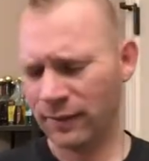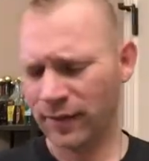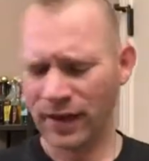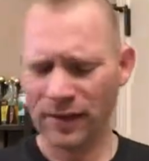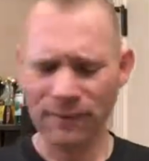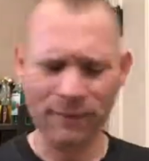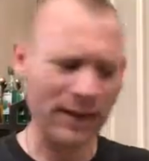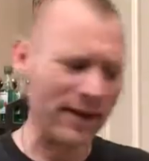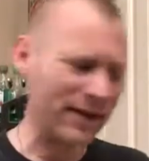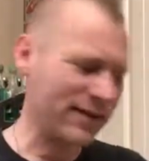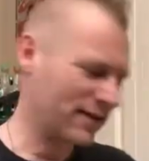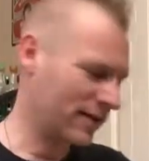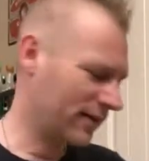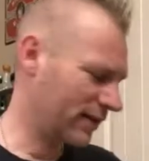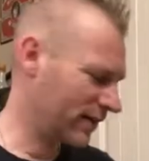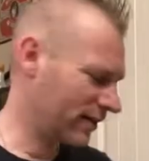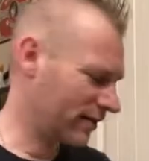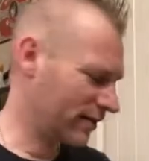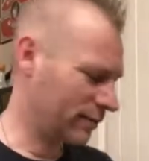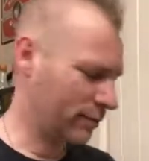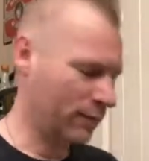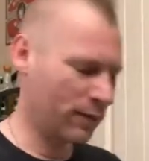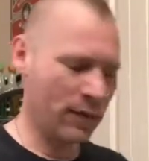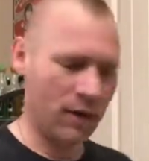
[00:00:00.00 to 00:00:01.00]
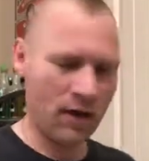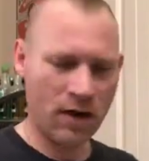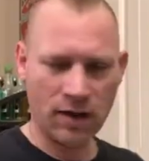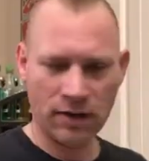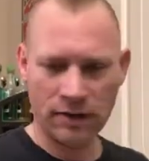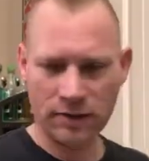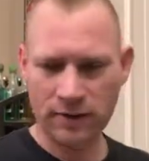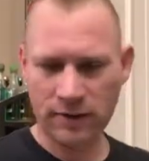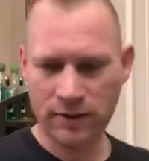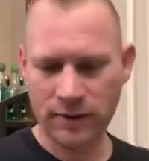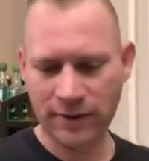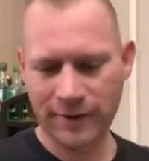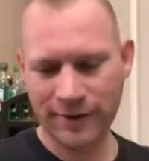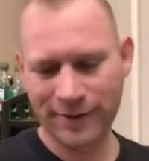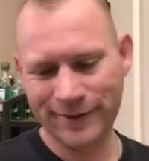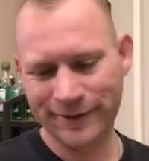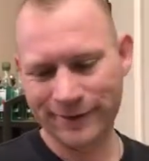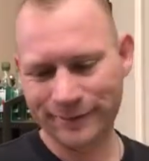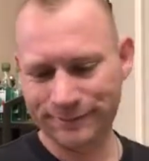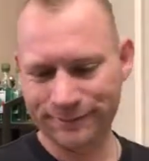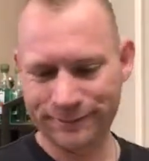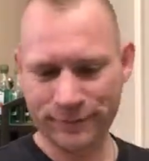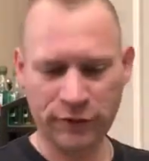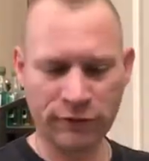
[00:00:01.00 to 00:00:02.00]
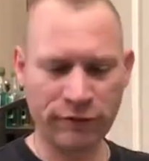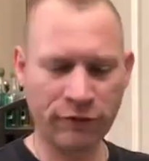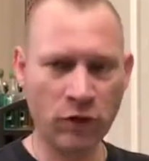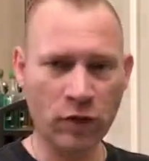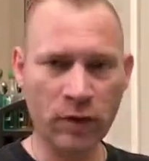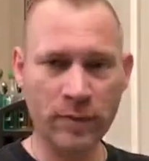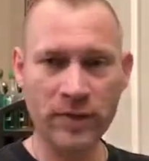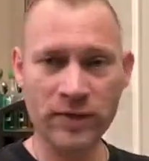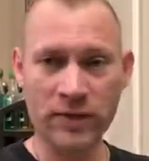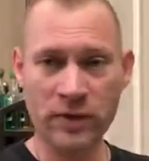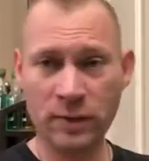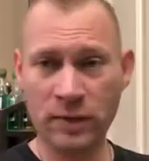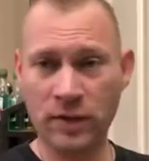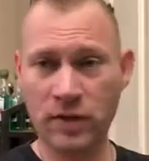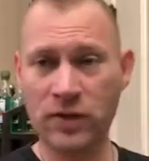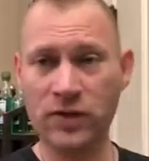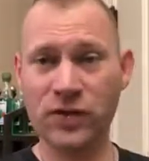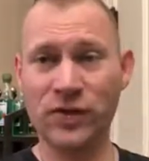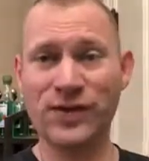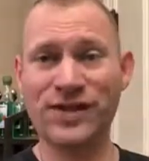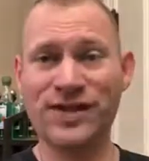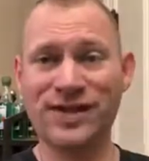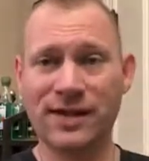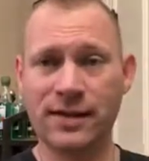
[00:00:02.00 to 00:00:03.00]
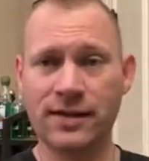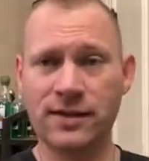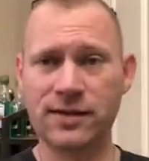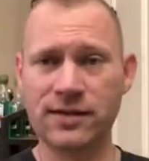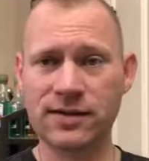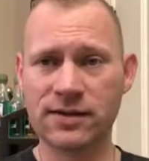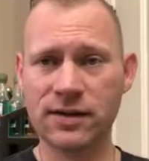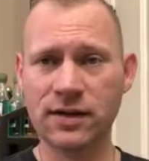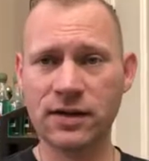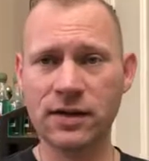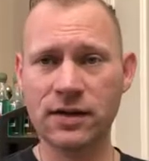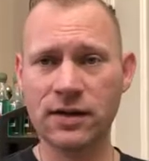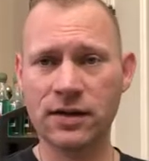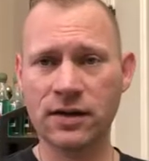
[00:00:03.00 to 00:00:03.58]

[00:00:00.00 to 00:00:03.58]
I'm basing these on performance, but also scents.